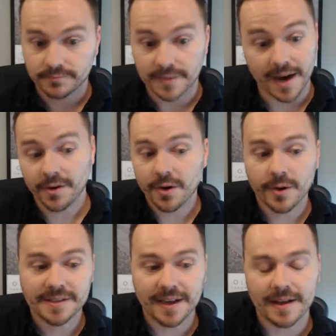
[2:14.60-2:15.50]

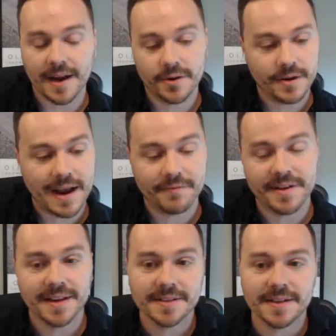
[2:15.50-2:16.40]
don't have
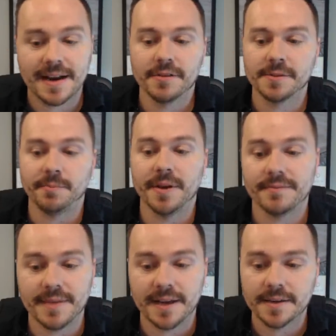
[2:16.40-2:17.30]
the ins and outs,
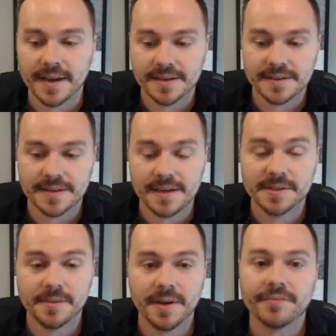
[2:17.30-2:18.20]
but that seems
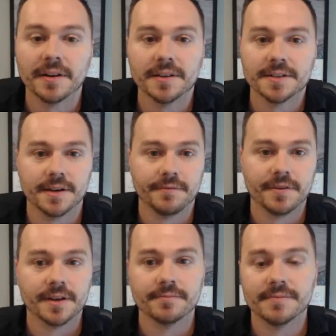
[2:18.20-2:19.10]
to be a fairly
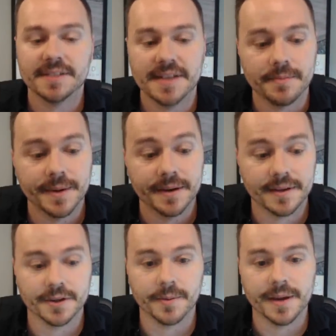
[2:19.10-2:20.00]
significant statement
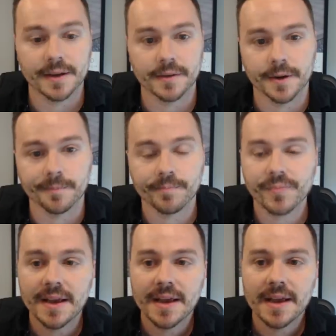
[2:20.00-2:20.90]
that they're making there.
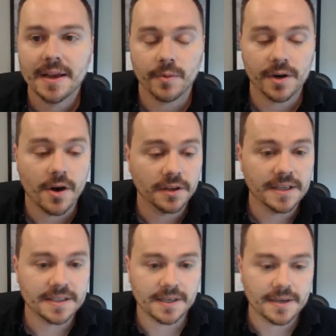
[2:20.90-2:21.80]

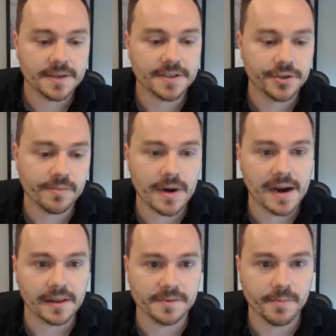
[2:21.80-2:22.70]
Regardless, Sir Jim
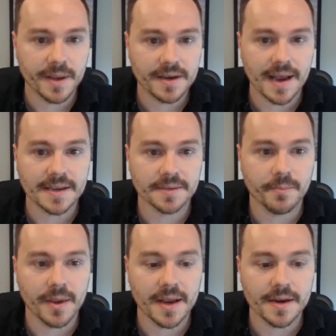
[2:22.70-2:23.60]
Ratcliffe's bid has
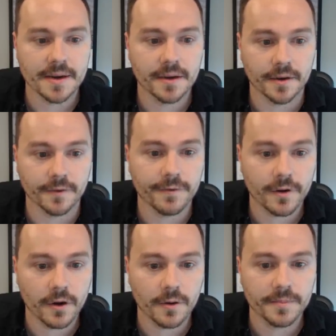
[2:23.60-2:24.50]
been
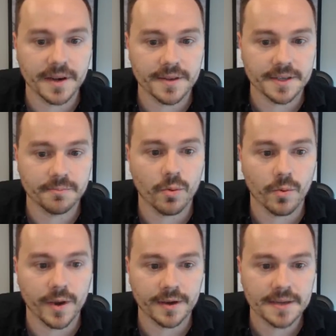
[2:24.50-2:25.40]
confirmed at this
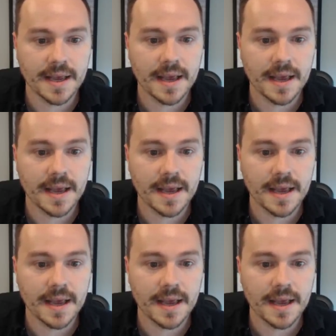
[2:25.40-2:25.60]
point.